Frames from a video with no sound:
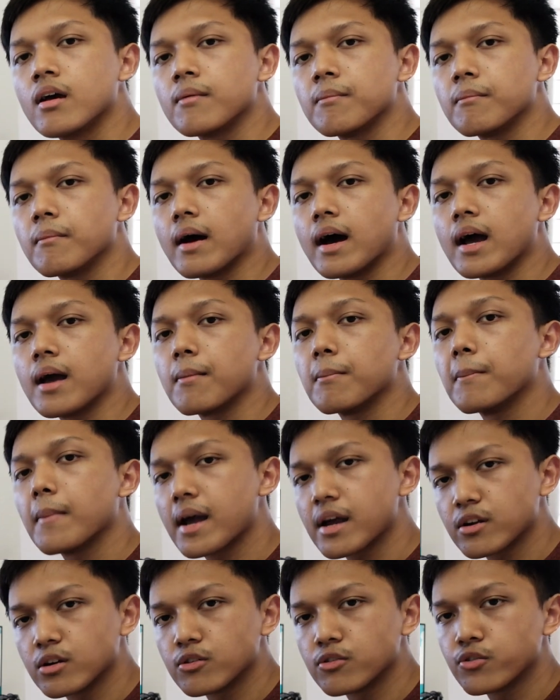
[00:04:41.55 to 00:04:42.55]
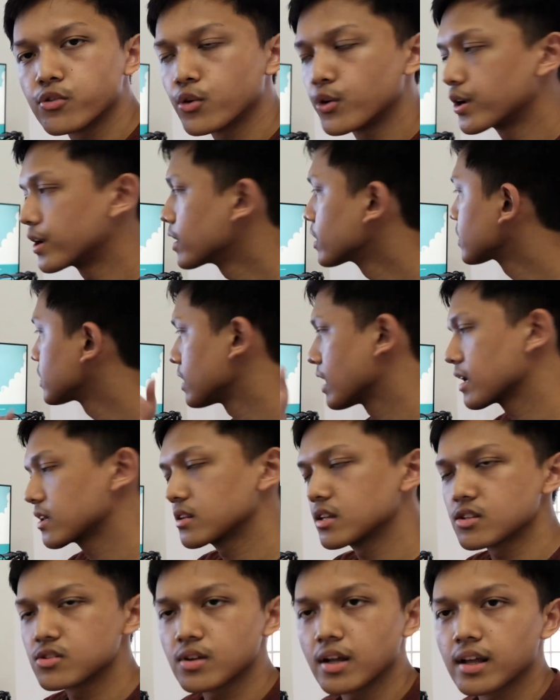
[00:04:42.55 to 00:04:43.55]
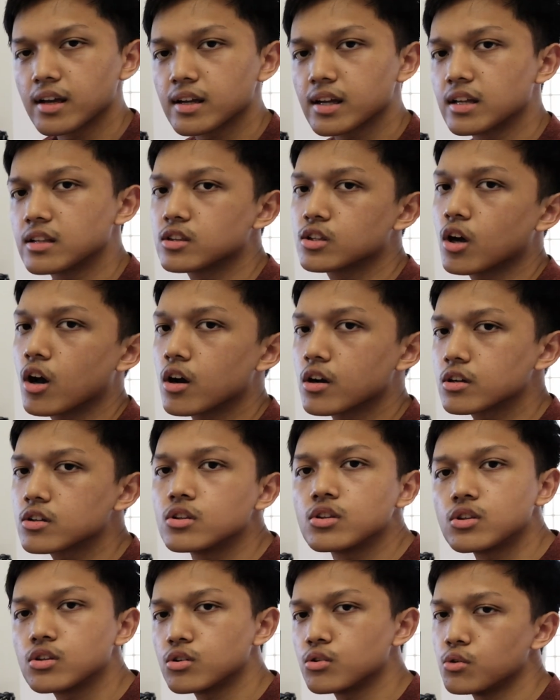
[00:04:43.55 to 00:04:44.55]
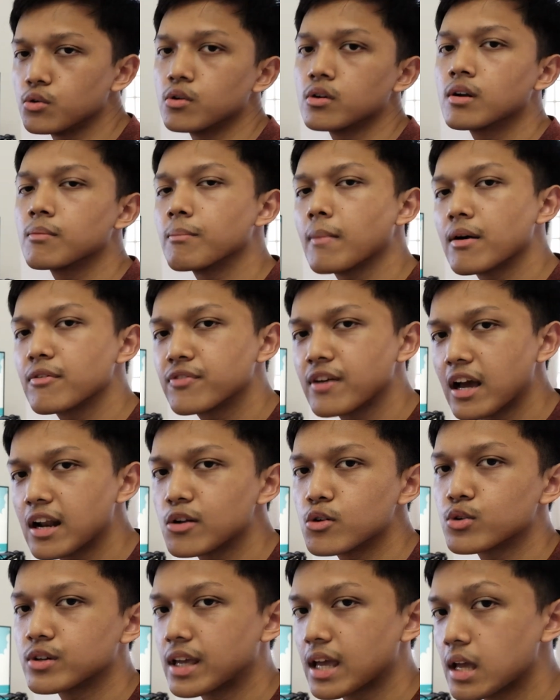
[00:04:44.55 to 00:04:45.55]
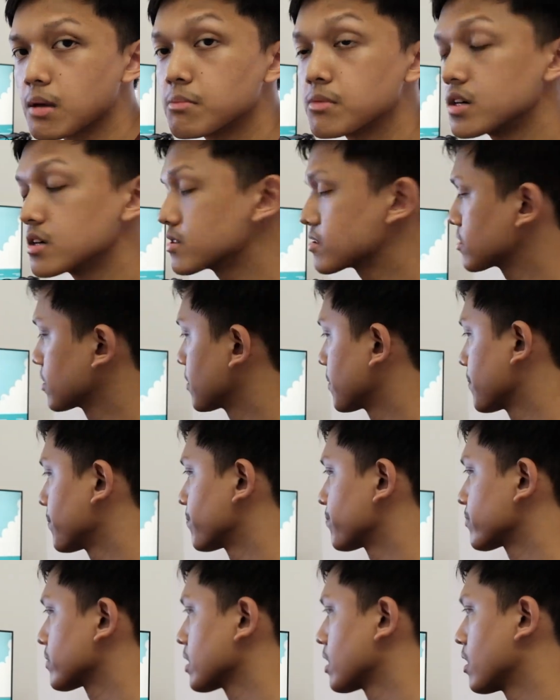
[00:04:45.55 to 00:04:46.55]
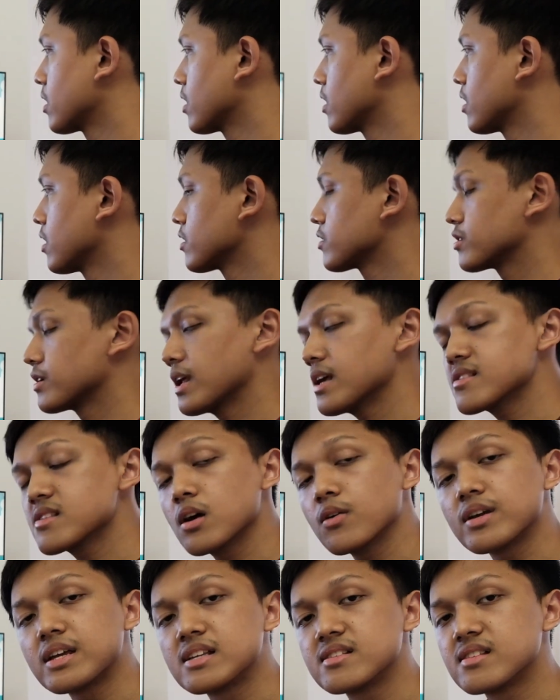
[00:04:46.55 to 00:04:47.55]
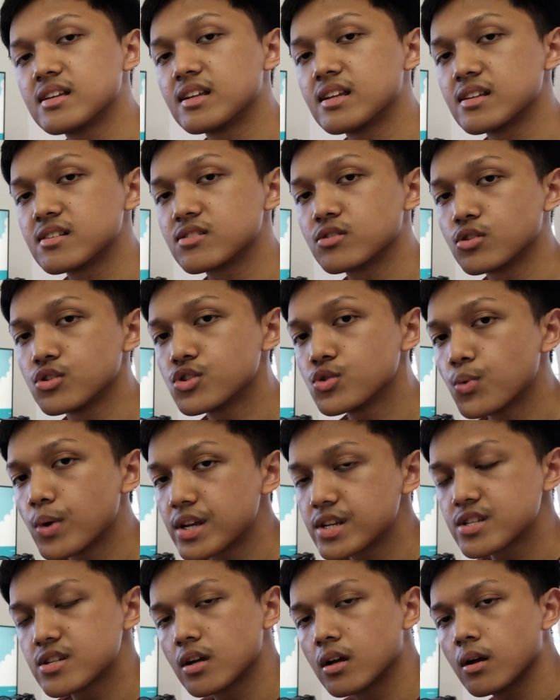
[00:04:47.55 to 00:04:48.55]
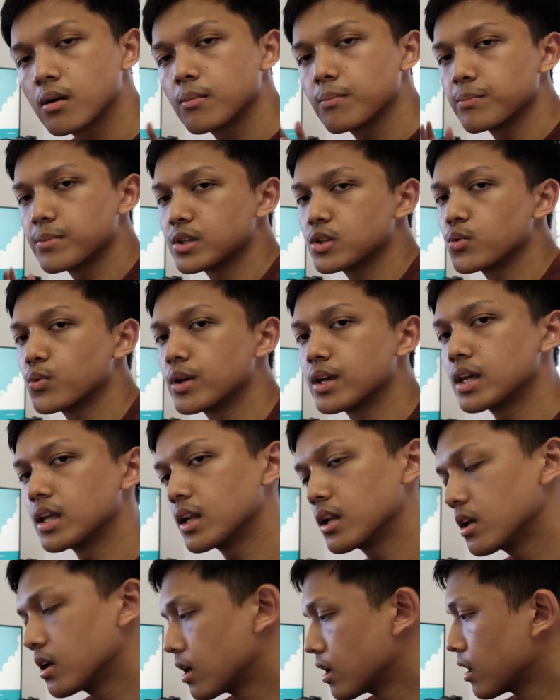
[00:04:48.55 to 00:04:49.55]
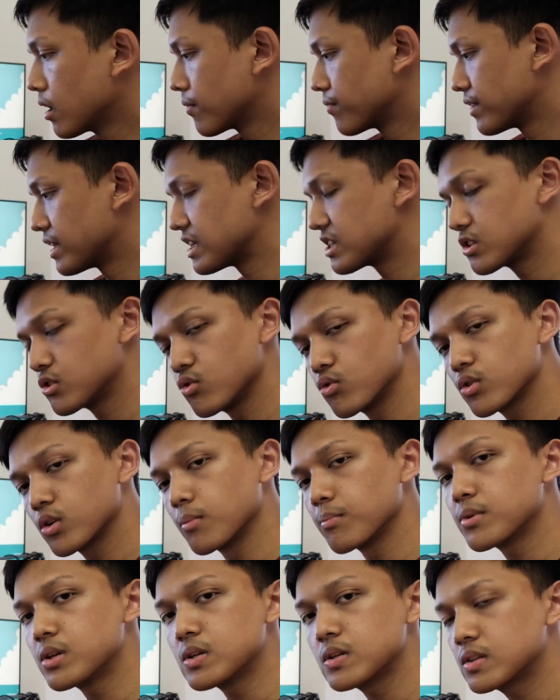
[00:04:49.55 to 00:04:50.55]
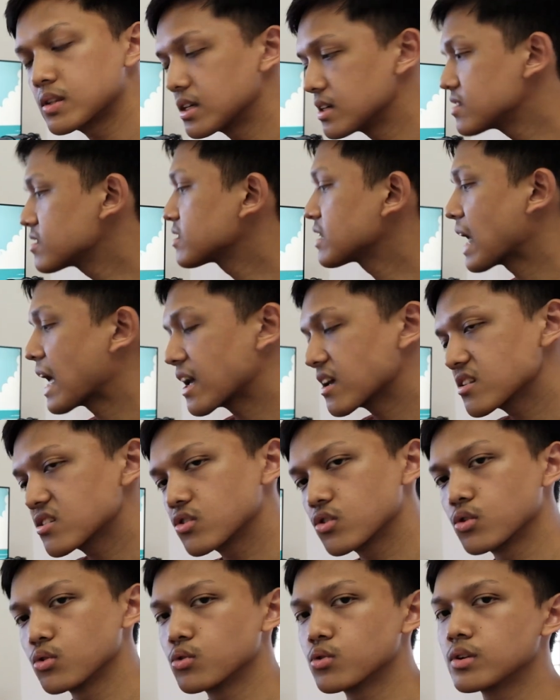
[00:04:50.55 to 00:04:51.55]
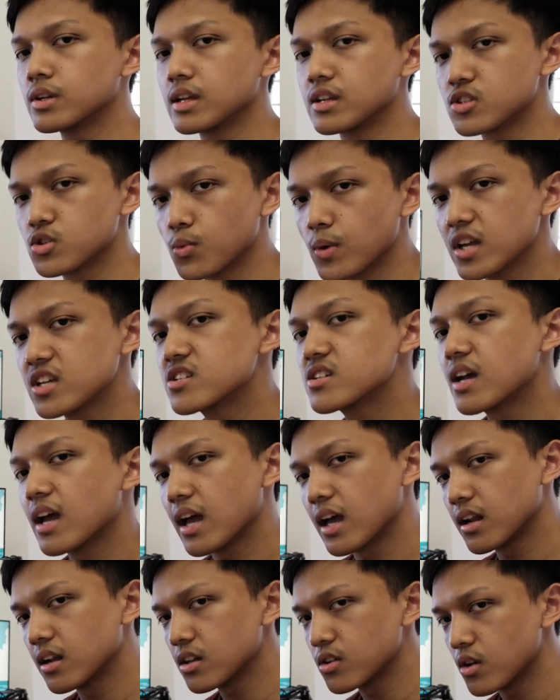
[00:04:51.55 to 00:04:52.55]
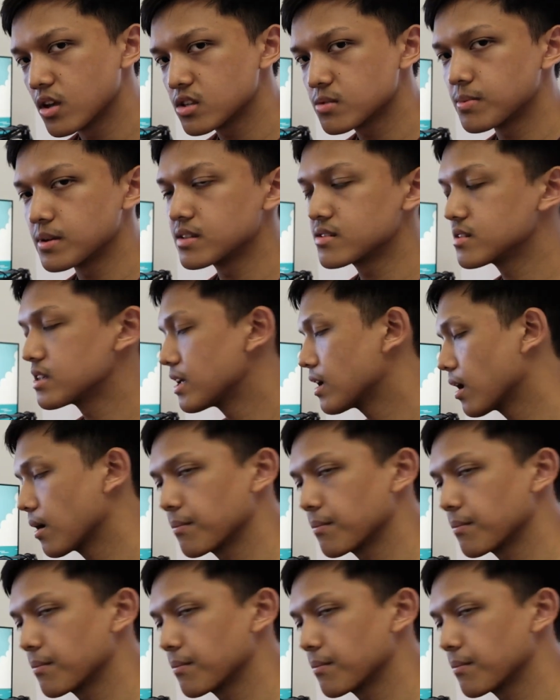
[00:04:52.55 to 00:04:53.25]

my microphone connected so that I can talk to my fellow gamers. So that's how easy it is to switch between these two computers thanks to the switch and the USB-C.